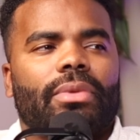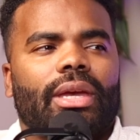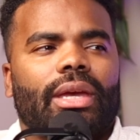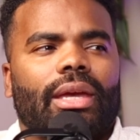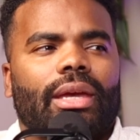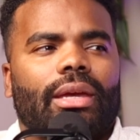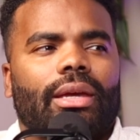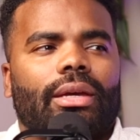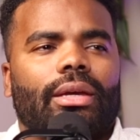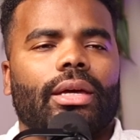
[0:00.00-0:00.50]

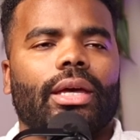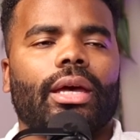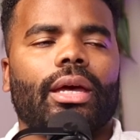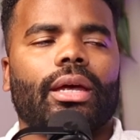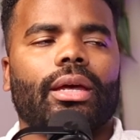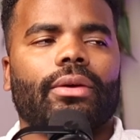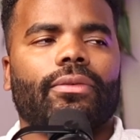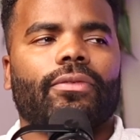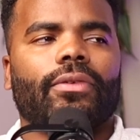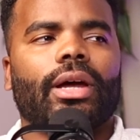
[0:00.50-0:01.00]
me,
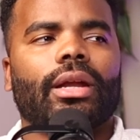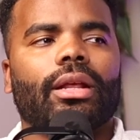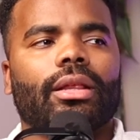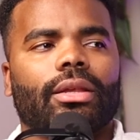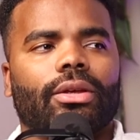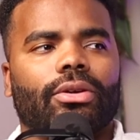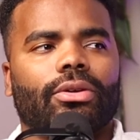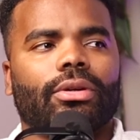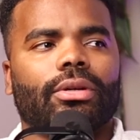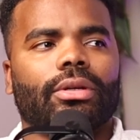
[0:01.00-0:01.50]
I find it a
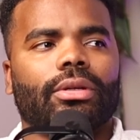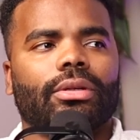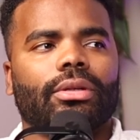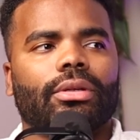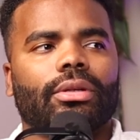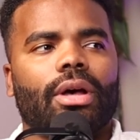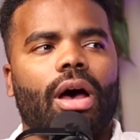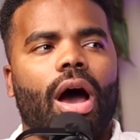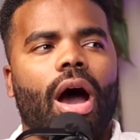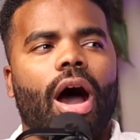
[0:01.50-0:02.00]

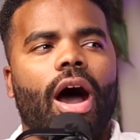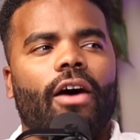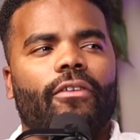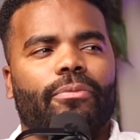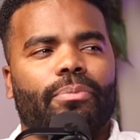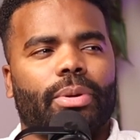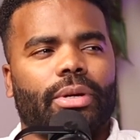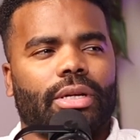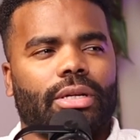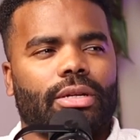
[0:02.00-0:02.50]
little
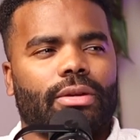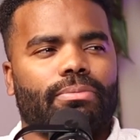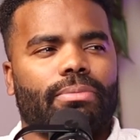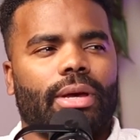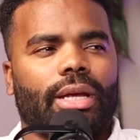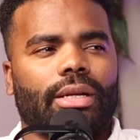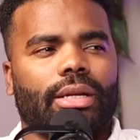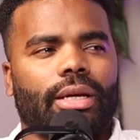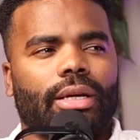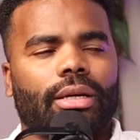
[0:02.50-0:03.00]
off-putting
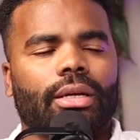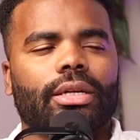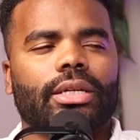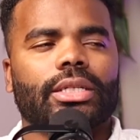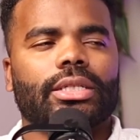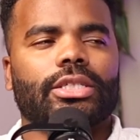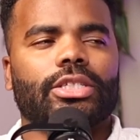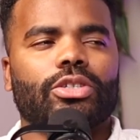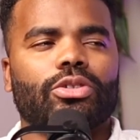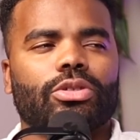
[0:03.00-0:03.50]
depending.
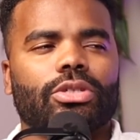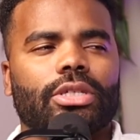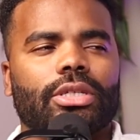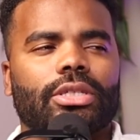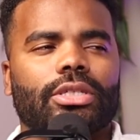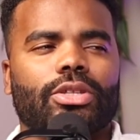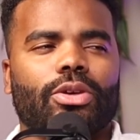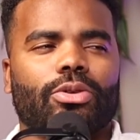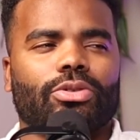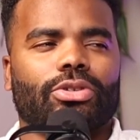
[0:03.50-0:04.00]
Because usually
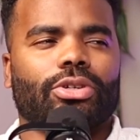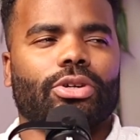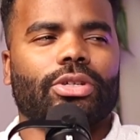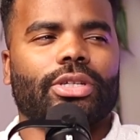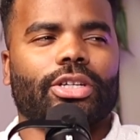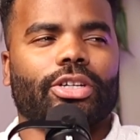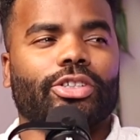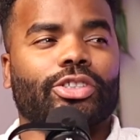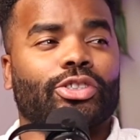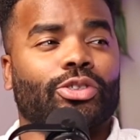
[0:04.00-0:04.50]
it's those girls
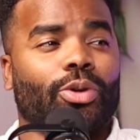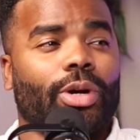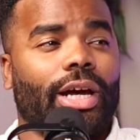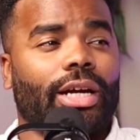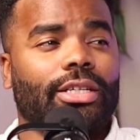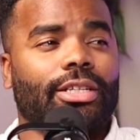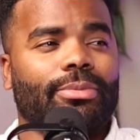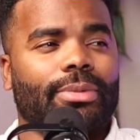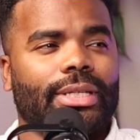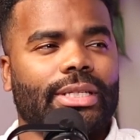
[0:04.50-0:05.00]
that are
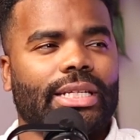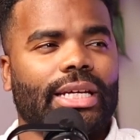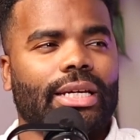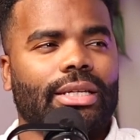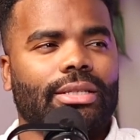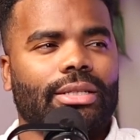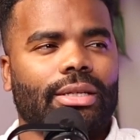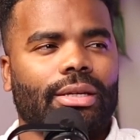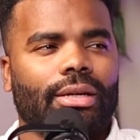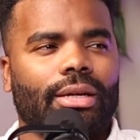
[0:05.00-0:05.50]
trying to be
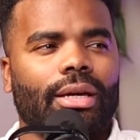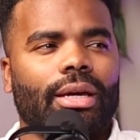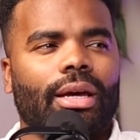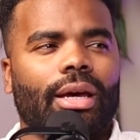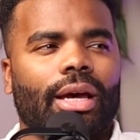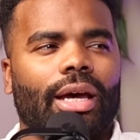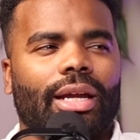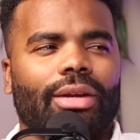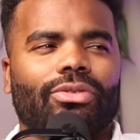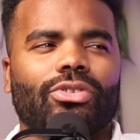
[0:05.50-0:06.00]
sexy.
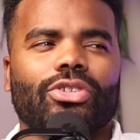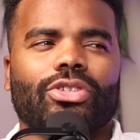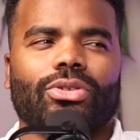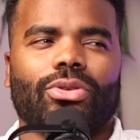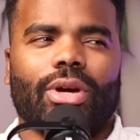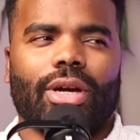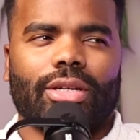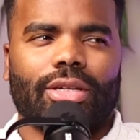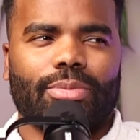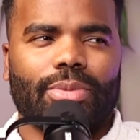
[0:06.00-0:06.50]
If you're
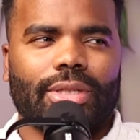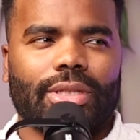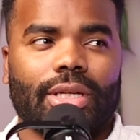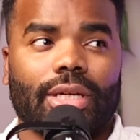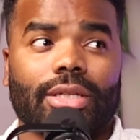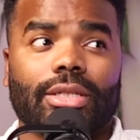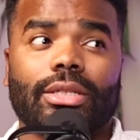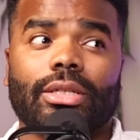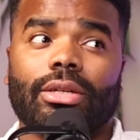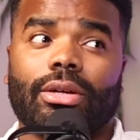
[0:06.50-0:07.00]
trying to be
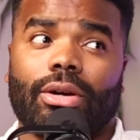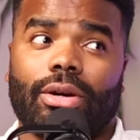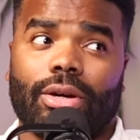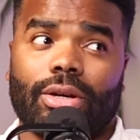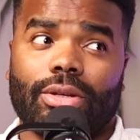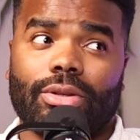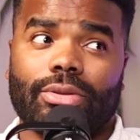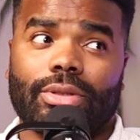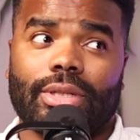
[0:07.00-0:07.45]
sexy, are you